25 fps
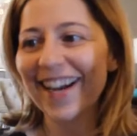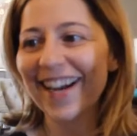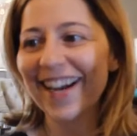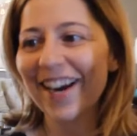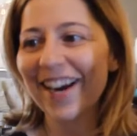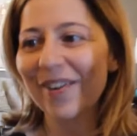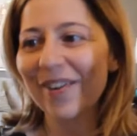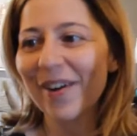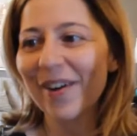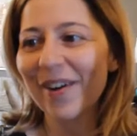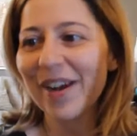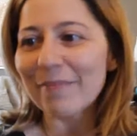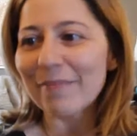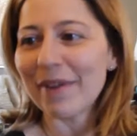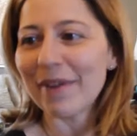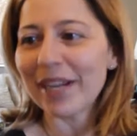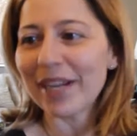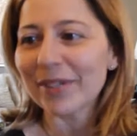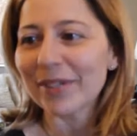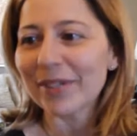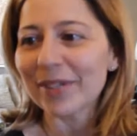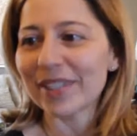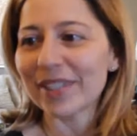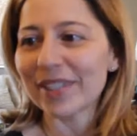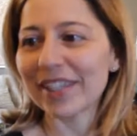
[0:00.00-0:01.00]
All right,
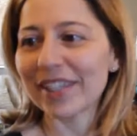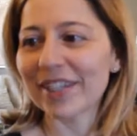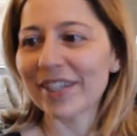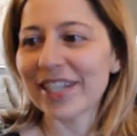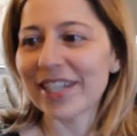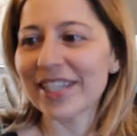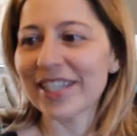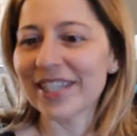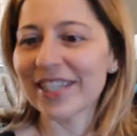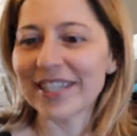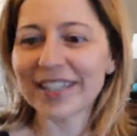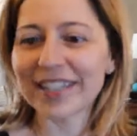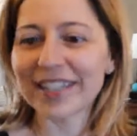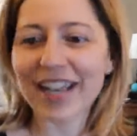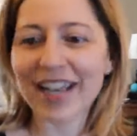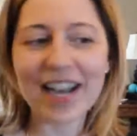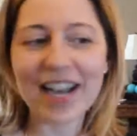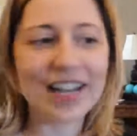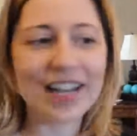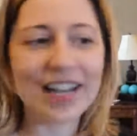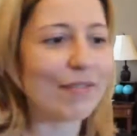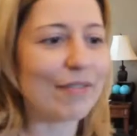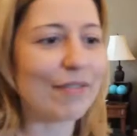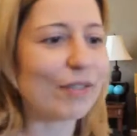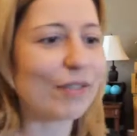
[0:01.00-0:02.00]
Michael is here. He says,
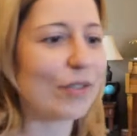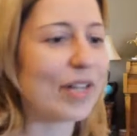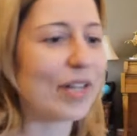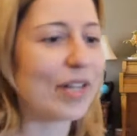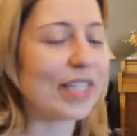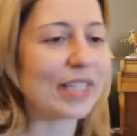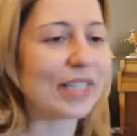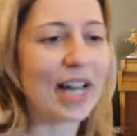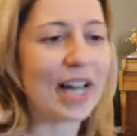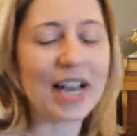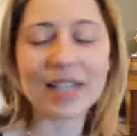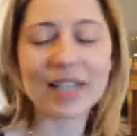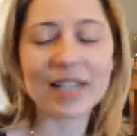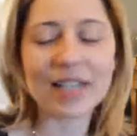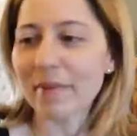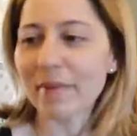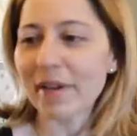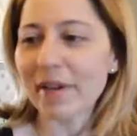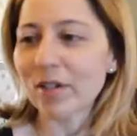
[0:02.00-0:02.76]
hi, have a great class.